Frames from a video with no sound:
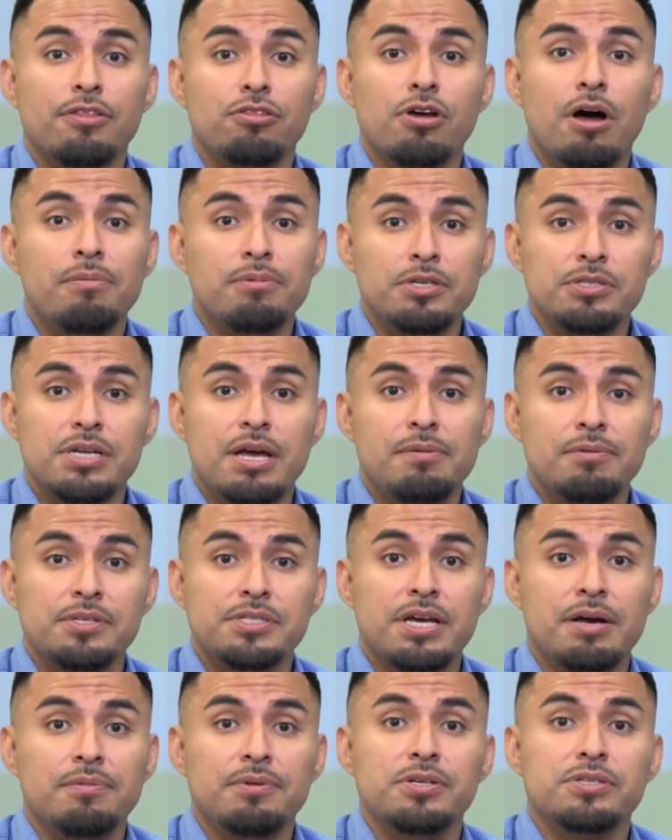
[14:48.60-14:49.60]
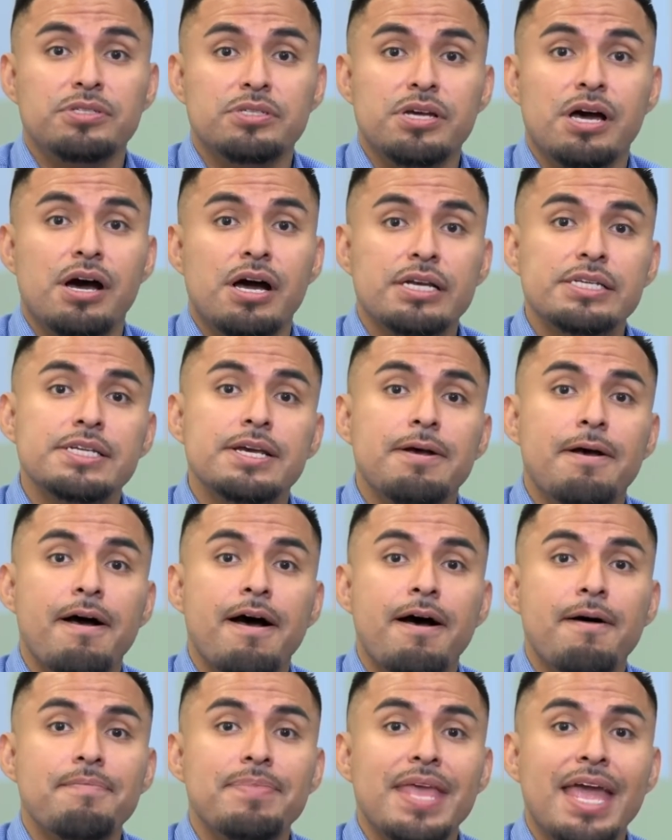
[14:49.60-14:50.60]

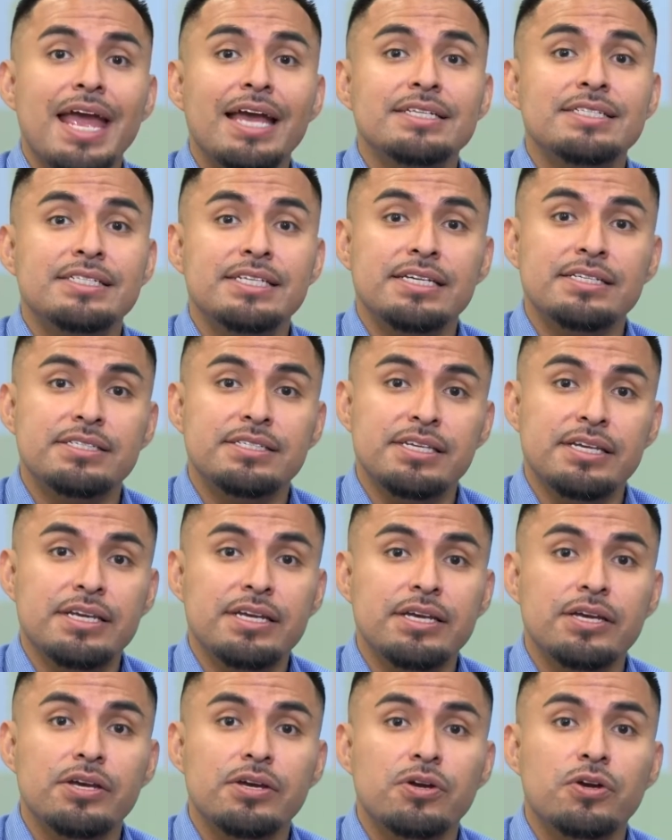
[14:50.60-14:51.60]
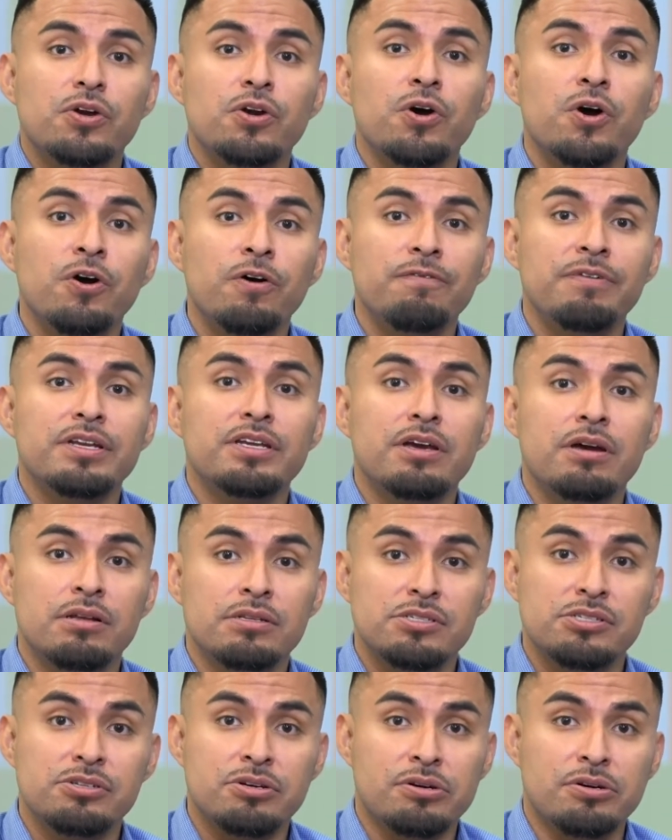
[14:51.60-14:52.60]

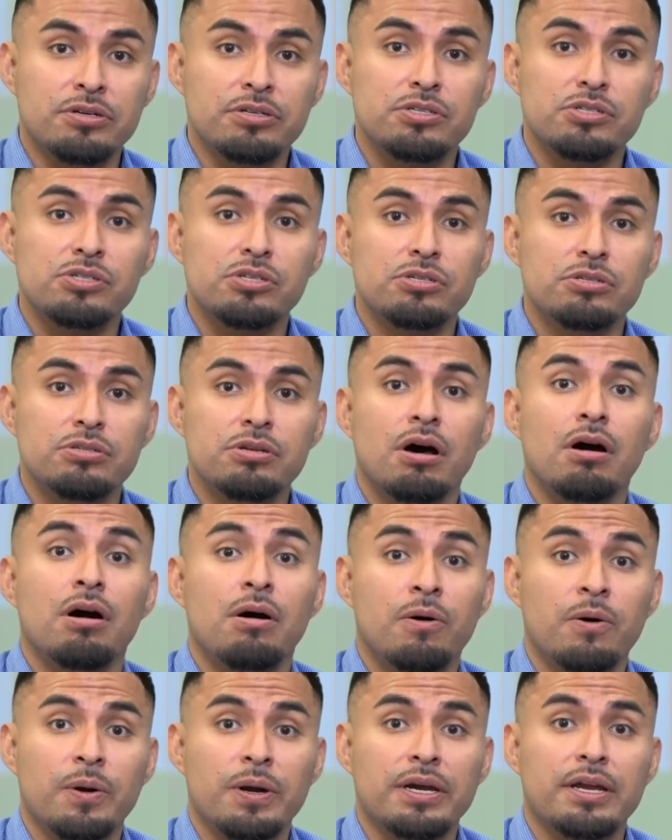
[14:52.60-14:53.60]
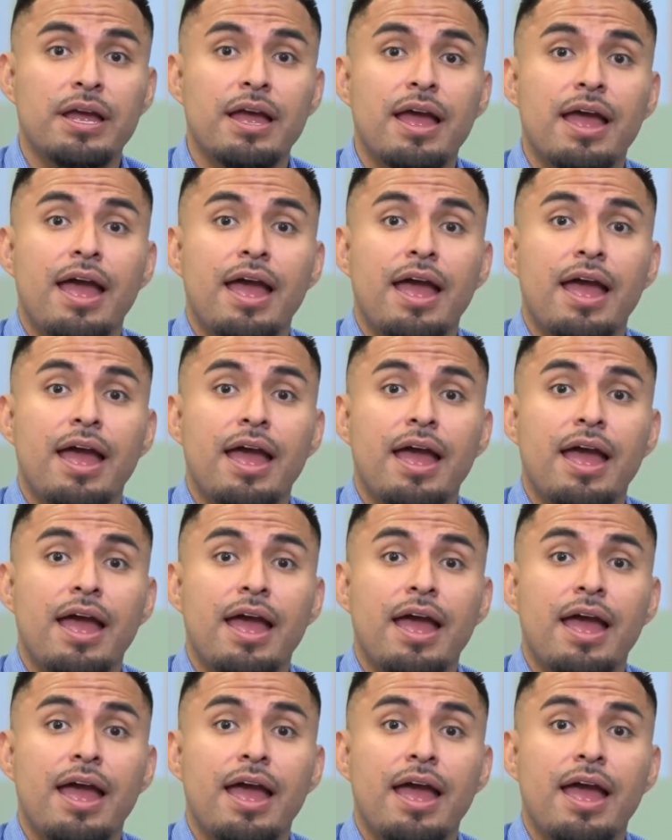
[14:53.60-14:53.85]
www.scccovidconcerns.org.